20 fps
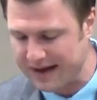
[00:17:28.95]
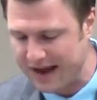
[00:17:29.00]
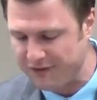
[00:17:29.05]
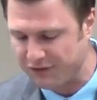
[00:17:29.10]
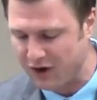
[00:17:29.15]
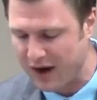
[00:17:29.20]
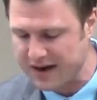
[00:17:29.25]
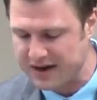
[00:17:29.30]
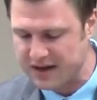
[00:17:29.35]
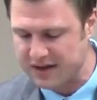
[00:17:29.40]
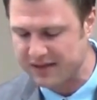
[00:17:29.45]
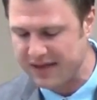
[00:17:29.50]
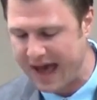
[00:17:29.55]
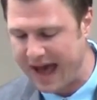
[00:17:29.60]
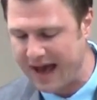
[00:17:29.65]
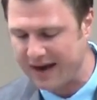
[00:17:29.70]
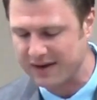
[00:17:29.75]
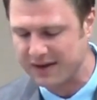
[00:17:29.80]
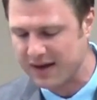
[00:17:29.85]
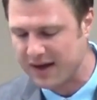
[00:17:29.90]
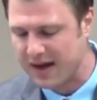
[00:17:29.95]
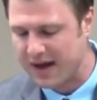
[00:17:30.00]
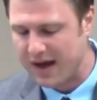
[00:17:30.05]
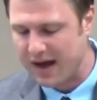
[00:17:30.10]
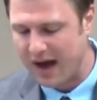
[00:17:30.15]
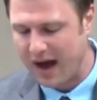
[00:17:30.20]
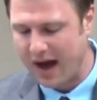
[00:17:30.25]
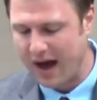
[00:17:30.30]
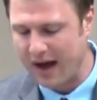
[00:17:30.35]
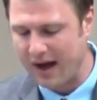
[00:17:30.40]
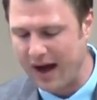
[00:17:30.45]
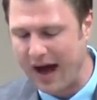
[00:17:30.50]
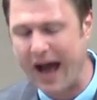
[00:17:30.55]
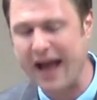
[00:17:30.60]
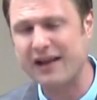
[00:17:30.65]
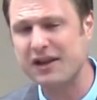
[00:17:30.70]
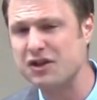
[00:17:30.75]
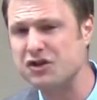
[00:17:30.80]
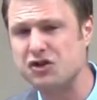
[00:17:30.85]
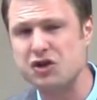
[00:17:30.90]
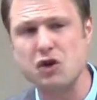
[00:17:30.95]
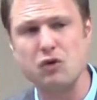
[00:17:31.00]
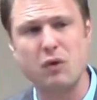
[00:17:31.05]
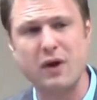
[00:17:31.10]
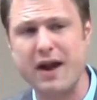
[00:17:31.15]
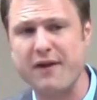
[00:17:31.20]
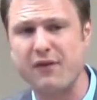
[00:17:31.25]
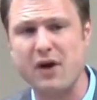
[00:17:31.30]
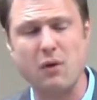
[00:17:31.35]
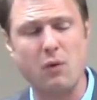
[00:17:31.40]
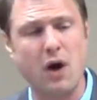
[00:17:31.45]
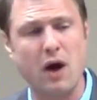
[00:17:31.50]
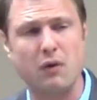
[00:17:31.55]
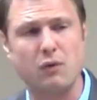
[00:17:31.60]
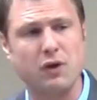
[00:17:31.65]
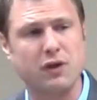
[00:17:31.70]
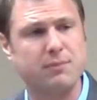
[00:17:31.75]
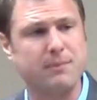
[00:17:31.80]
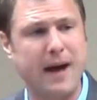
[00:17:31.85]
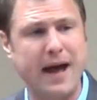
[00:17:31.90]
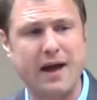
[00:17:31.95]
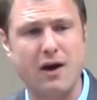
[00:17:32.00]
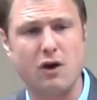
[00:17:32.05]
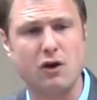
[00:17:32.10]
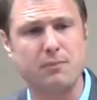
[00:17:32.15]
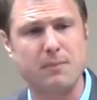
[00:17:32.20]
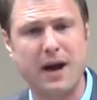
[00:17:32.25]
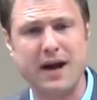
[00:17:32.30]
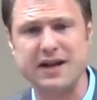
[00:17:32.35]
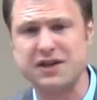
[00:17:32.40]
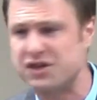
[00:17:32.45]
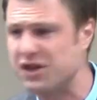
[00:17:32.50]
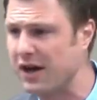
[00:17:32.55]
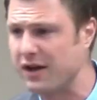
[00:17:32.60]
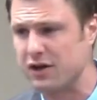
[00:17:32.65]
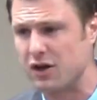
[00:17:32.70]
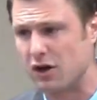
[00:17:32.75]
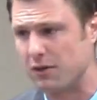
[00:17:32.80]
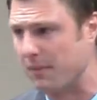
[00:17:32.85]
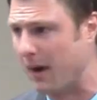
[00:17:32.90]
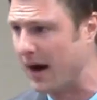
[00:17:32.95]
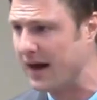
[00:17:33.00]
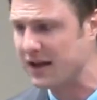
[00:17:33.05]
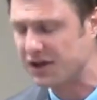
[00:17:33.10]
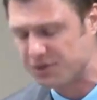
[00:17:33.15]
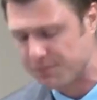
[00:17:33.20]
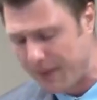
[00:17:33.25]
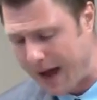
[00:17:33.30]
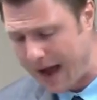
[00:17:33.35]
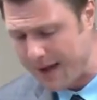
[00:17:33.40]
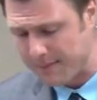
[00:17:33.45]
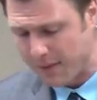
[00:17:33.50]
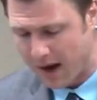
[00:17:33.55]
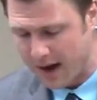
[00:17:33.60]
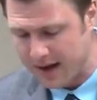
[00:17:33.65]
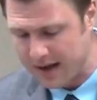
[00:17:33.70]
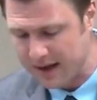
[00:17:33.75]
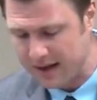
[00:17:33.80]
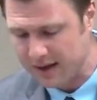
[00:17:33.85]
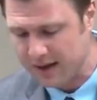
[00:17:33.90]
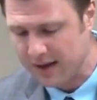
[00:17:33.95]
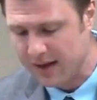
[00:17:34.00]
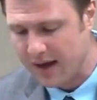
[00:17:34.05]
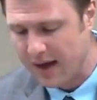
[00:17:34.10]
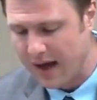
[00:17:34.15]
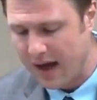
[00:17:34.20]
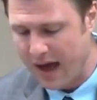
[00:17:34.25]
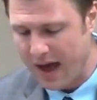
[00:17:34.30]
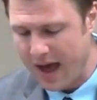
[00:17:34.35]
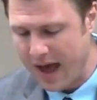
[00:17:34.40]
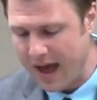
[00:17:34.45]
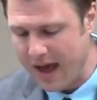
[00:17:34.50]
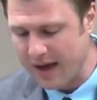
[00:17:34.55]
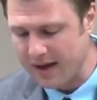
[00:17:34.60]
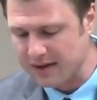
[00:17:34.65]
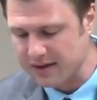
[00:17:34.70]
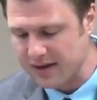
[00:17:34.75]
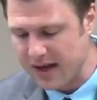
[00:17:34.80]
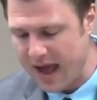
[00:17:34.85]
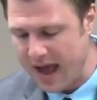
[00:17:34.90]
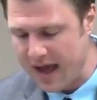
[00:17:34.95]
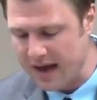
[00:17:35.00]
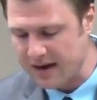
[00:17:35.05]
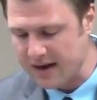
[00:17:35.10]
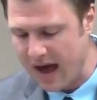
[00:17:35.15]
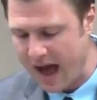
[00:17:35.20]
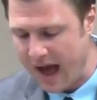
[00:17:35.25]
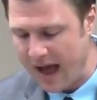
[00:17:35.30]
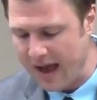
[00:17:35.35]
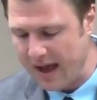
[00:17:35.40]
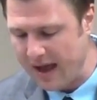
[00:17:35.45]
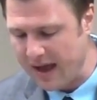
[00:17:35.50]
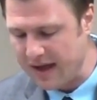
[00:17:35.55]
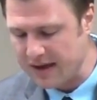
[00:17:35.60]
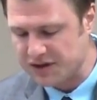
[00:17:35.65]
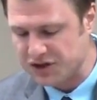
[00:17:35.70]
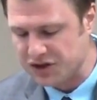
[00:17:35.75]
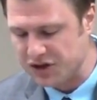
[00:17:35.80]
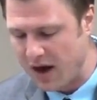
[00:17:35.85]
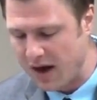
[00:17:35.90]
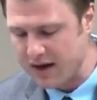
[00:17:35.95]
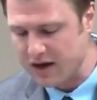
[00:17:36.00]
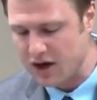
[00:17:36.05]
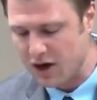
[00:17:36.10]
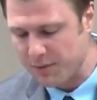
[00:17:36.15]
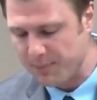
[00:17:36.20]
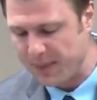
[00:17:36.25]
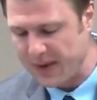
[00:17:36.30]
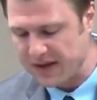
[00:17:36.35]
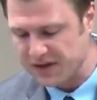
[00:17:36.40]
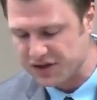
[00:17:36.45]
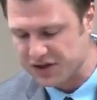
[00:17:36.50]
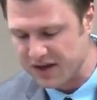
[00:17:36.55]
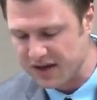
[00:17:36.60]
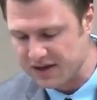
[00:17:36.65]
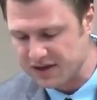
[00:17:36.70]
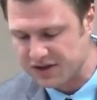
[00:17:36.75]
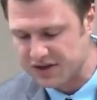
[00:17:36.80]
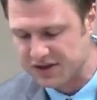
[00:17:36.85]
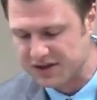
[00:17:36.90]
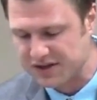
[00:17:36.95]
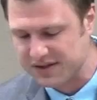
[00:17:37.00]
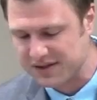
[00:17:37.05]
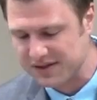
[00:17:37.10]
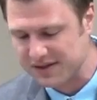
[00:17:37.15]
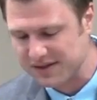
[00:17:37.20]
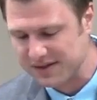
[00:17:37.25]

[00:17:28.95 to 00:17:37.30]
After I did that, uh, I can do whatever I want with my own money. It's not your money, it's my money. And, and I, it's none of your business.